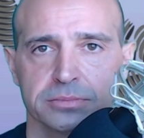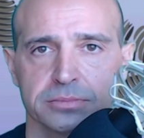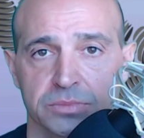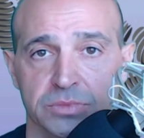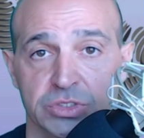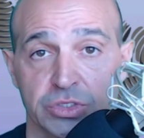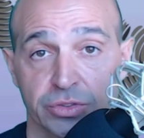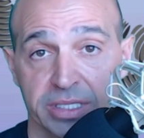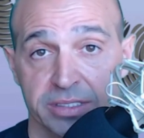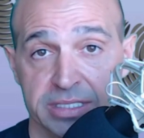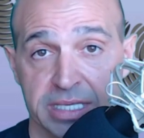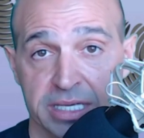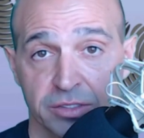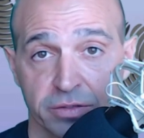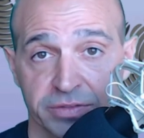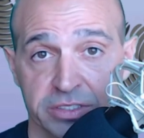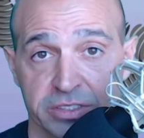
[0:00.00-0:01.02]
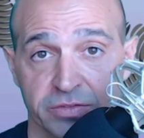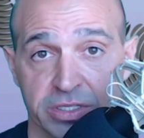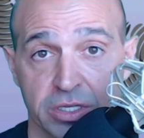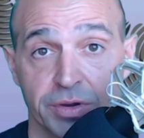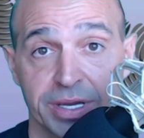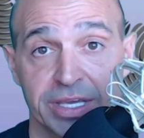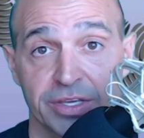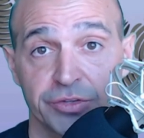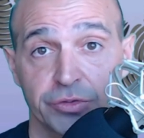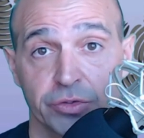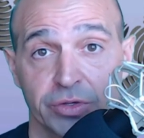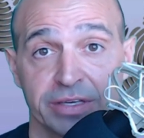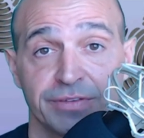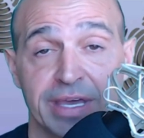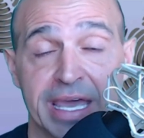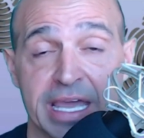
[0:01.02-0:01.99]
So the intent of this video is to
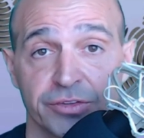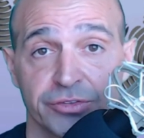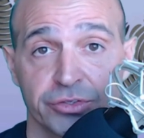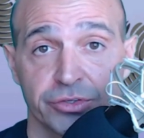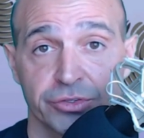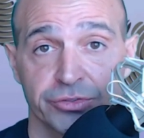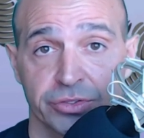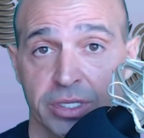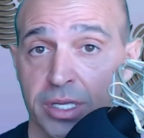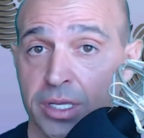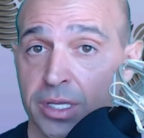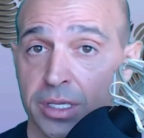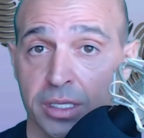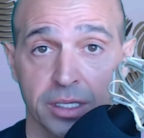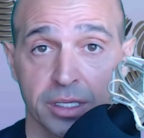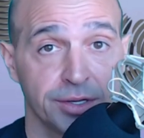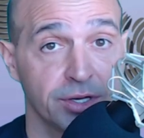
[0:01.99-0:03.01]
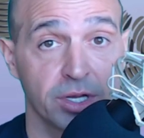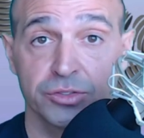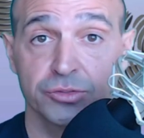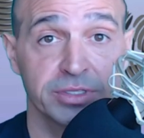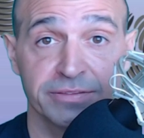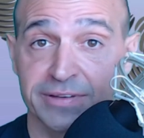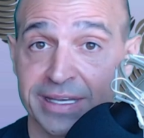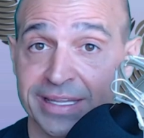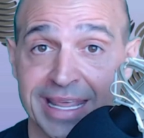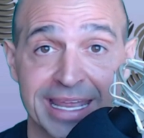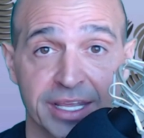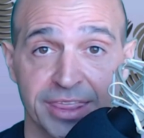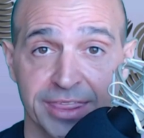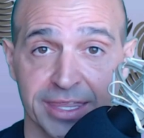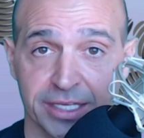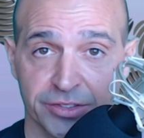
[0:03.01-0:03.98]
give answers, not to defend any
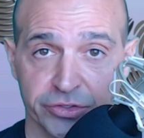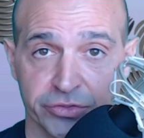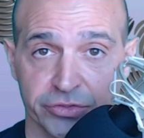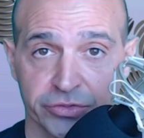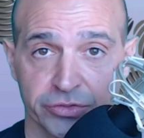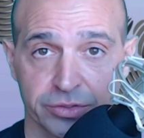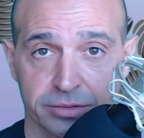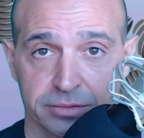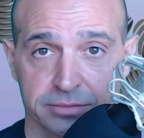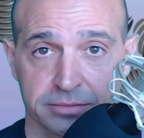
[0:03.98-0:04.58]
thesis.